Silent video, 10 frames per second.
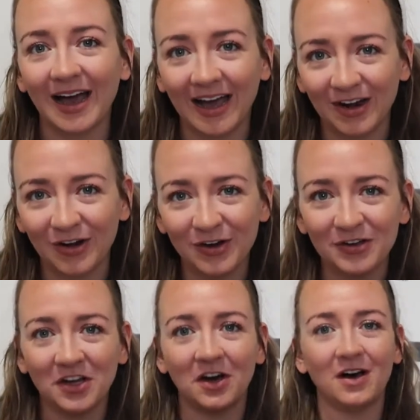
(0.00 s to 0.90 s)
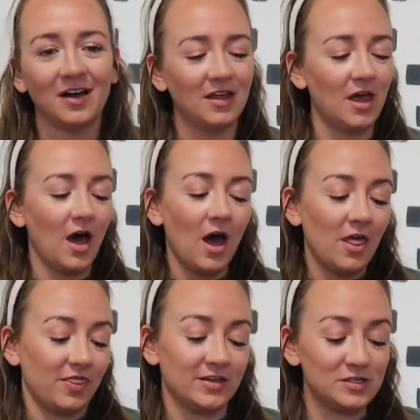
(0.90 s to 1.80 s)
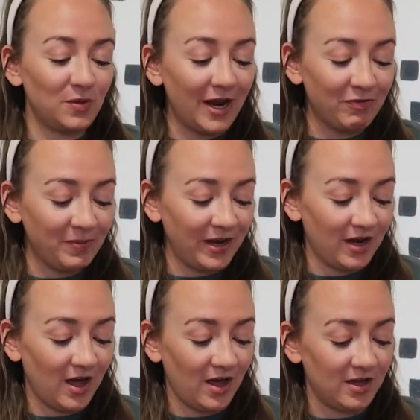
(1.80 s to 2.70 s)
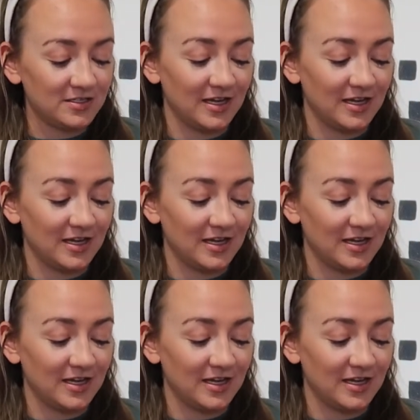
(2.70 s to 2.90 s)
I don't know, y'all. This is what everybody does,